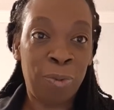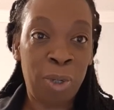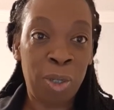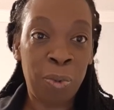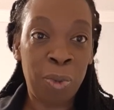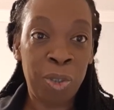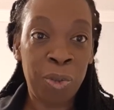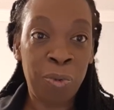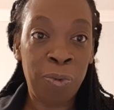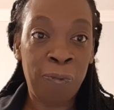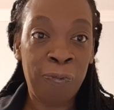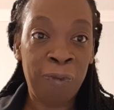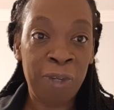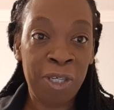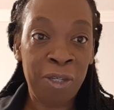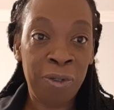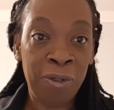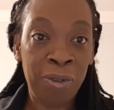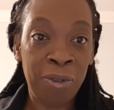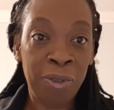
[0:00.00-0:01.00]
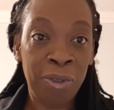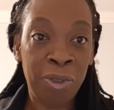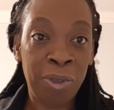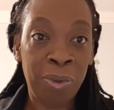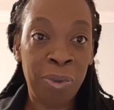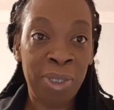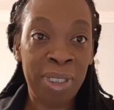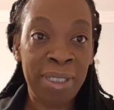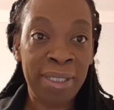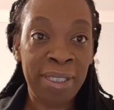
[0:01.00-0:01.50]
when we do a video, you
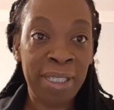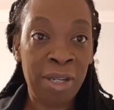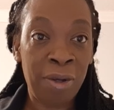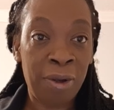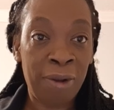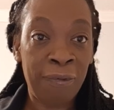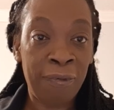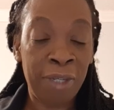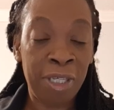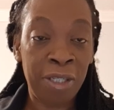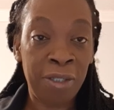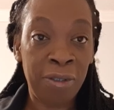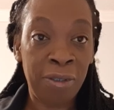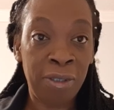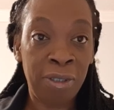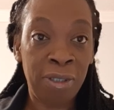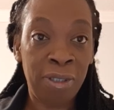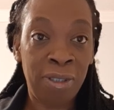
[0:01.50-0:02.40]
will see our video.